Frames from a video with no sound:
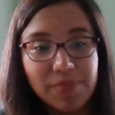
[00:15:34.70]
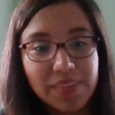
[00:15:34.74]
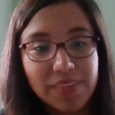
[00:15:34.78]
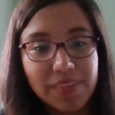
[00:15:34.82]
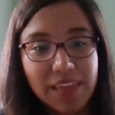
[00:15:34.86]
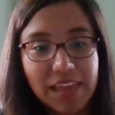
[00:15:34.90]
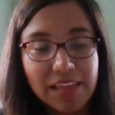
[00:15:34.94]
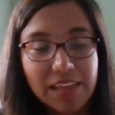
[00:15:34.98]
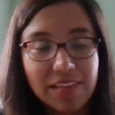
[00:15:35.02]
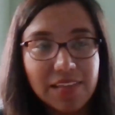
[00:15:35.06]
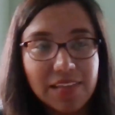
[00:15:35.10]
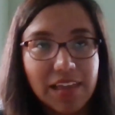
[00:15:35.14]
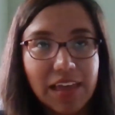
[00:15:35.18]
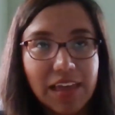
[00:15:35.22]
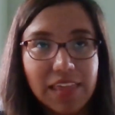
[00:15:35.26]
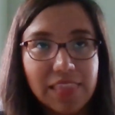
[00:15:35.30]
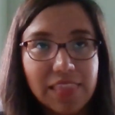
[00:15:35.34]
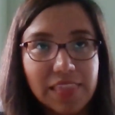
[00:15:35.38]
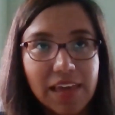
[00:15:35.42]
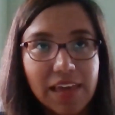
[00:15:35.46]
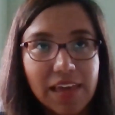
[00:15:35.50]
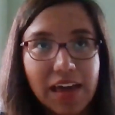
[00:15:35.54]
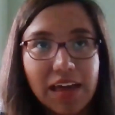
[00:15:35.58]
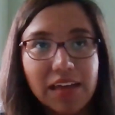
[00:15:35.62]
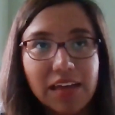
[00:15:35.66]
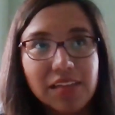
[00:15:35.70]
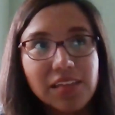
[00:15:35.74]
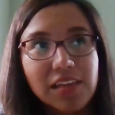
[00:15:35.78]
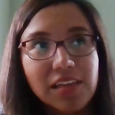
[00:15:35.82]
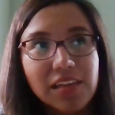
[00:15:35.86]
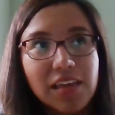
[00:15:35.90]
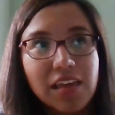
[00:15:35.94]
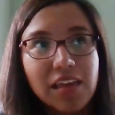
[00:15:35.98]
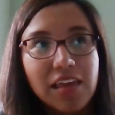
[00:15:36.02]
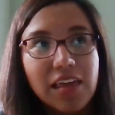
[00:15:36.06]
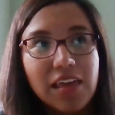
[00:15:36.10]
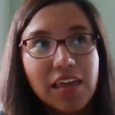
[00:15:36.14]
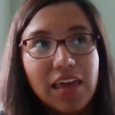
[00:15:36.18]
things like that.
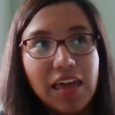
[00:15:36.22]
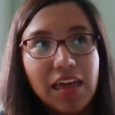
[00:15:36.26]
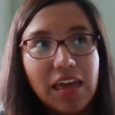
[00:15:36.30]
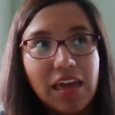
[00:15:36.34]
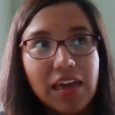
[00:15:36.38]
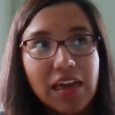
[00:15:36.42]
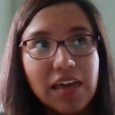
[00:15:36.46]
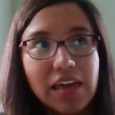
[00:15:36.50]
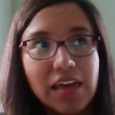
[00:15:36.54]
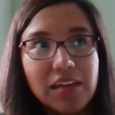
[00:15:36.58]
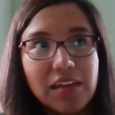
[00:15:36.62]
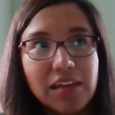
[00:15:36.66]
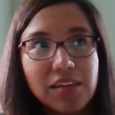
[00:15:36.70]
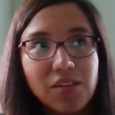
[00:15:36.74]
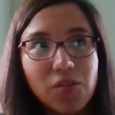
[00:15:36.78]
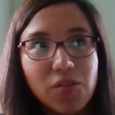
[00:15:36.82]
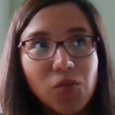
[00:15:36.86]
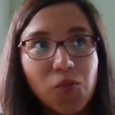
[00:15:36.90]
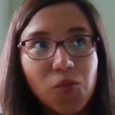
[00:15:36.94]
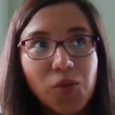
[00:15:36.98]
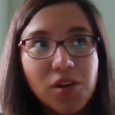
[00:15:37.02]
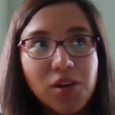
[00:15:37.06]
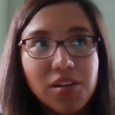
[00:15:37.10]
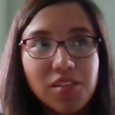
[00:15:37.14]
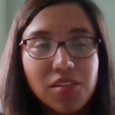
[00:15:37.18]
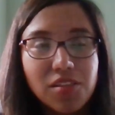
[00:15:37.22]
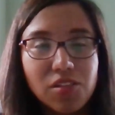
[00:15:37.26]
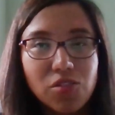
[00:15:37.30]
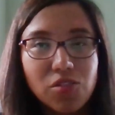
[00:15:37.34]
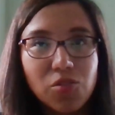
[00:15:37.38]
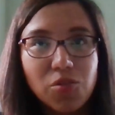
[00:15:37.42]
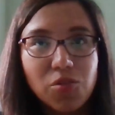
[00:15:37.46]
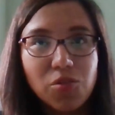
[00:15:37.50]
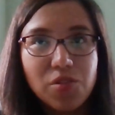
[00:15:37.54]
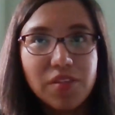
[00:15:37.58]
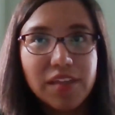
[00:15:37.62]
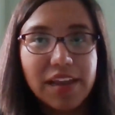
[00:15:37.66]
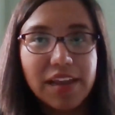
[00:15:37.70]
And one of the
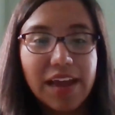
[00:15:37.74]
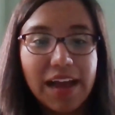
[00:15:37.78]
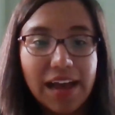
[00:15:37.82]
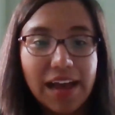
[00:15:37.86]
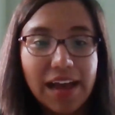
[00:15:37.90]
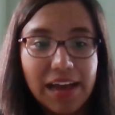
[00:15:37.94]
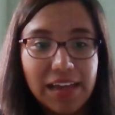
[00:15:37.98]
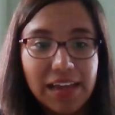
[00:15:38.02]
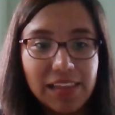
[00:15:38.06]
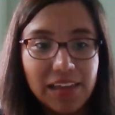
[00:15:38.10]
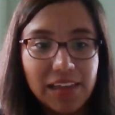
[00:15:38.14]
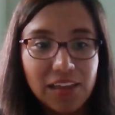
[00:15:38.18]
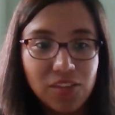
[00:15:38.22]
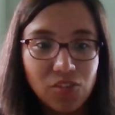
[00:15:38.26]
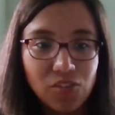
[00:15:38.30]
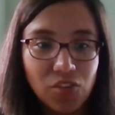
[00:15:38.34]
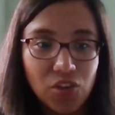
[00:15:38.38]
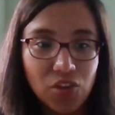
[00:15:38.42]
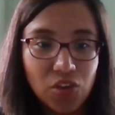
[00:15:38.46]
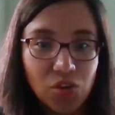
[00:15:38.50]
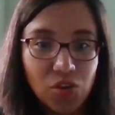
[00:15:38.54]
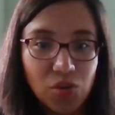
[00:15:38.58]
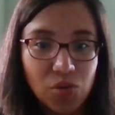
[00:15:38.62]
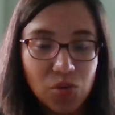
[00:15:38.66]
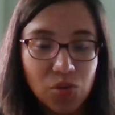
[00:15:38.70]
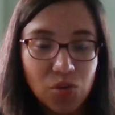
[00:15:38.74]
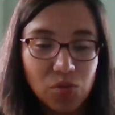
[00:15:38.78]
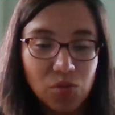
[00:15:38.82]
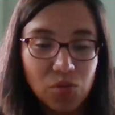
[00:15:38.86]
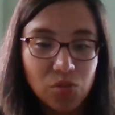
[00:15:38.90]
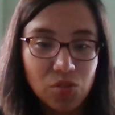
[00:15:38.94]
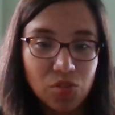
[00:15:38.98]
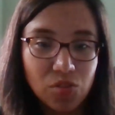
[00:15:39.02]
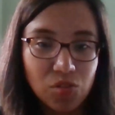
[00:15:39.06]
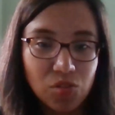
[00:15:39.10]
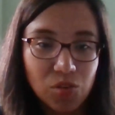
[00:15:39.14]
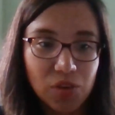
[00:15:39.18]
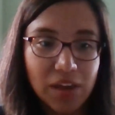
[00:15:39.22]
tools that I like to
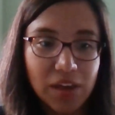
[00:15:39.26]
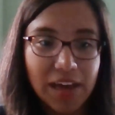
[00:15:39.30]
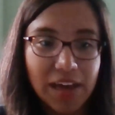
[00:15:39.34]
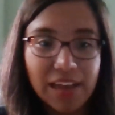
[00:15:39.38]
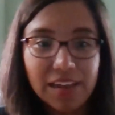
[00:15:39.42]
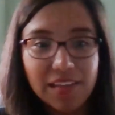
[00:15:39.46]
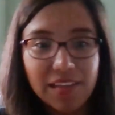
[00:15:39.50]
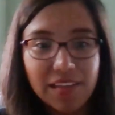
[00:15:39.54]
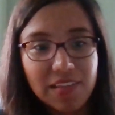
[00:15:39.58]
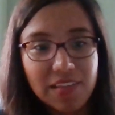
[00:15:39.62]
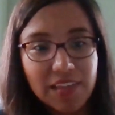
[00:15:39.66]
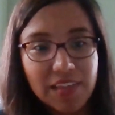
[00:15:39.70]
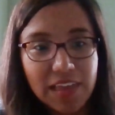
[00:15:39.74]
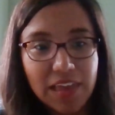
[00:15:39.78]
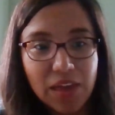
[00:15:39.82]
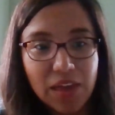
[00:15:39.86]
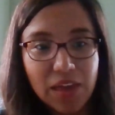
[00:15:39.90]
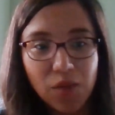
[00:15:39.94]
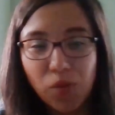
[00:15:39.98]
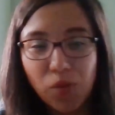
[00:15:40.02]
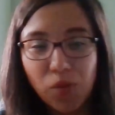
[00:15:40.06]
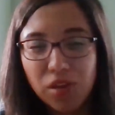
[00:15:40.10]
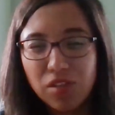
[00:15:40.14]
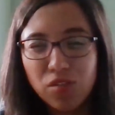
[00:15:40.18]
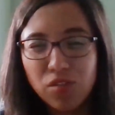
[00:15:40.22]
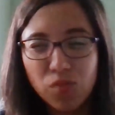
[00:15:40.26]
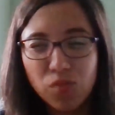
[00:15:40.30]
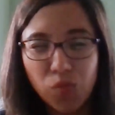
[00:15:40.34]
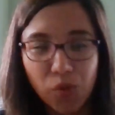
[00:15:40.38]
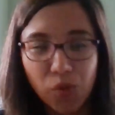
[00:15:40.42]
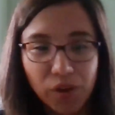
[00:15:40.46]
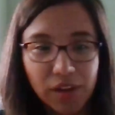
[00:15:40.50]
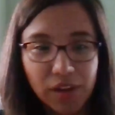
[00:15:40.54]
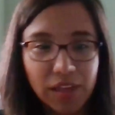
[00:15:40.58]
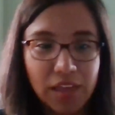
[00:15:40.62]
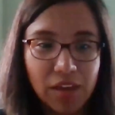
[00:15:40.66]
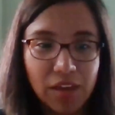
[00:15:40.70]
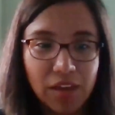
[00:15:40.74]
use to kind of see what's
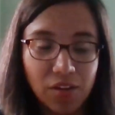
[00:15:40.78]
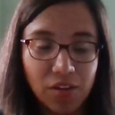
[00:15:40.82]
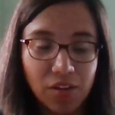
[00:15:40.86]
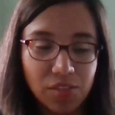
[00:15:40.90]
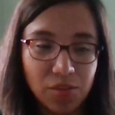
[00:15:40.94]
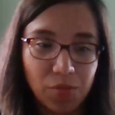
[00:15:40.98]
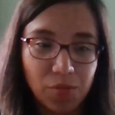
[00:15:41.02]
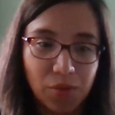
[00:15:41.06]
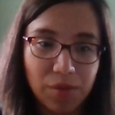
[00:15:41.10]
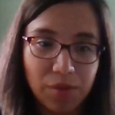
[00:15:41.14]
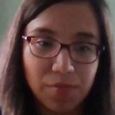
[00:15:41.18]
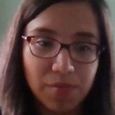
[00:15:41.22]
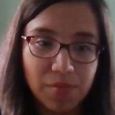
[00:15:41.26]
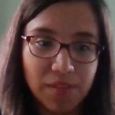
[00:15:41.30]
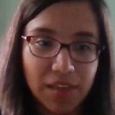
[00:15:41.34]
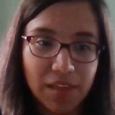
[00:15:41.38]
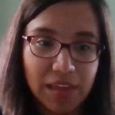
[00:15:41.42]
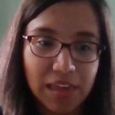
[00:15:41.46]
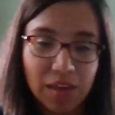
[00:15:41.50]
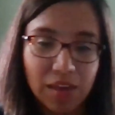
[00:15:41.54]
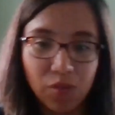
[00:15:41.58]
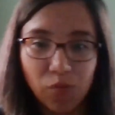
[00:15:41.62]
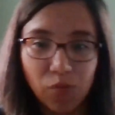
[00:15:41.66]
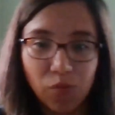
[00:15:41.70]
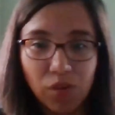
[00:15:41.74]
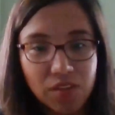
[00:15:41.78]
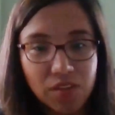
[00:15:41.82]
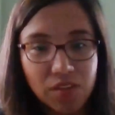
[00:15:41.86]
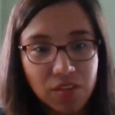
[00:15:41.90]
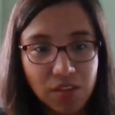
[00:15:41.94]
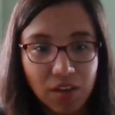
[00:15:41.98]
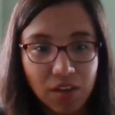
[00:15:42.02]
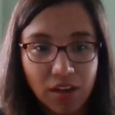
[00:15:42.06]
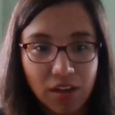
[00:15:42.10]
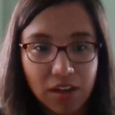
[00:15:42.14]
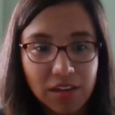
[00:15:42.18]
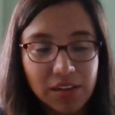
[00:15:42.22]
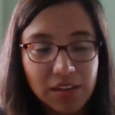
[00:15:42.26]
working on the website and what's
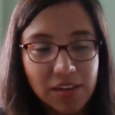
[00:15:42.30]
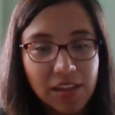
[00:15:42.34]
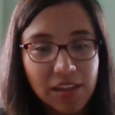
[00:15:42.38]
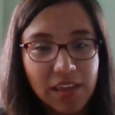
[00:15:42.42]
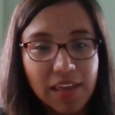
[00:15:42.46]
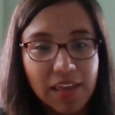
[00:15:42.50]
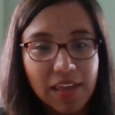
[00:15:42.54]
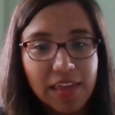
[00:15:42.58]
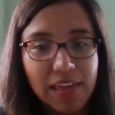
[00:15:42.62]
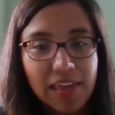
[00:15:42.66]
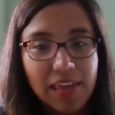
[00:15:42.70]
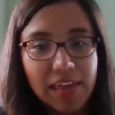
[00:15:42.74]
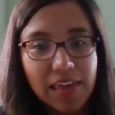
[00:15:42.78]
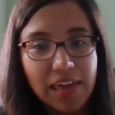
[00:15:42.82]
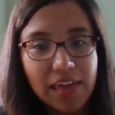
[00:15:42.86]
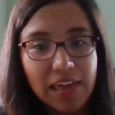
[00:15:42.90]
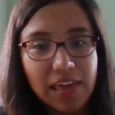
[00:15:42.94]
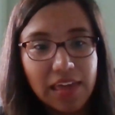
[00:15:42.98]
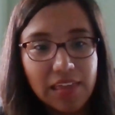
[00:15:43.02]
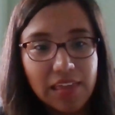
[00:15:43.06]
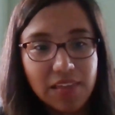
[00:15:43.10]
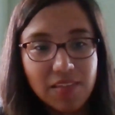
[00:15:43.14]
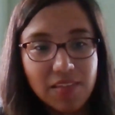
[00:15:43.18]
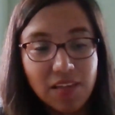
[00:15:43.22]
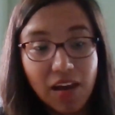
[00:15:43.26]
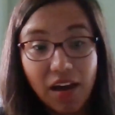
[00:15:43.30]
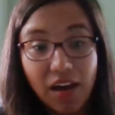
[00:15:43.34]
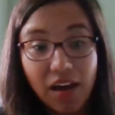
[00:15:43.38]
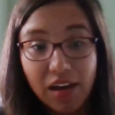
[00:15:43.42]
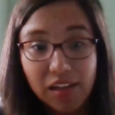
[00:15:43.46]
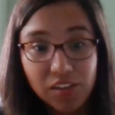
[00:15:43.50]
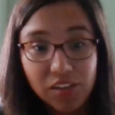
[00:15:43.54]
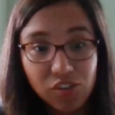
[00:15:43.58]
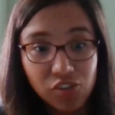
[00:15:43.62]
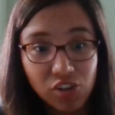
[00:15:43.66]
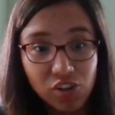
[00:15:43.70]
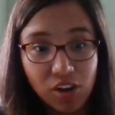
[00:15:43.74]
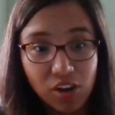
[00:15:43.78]
not is
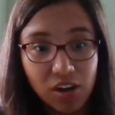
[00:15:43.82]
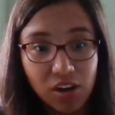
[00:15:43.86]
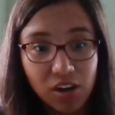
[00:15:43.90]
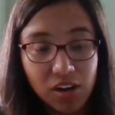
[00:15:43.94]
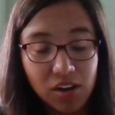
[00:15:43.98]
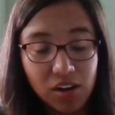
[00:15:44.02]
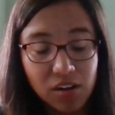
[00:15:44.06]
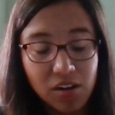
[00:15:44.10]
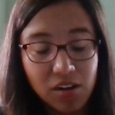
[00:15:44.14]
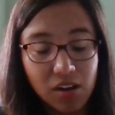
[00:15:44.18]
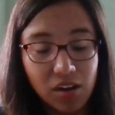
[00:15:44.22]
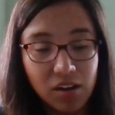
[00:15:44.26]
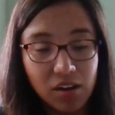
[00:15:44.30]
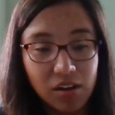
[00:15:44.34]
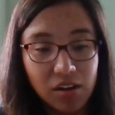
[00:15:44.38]
Hotjar.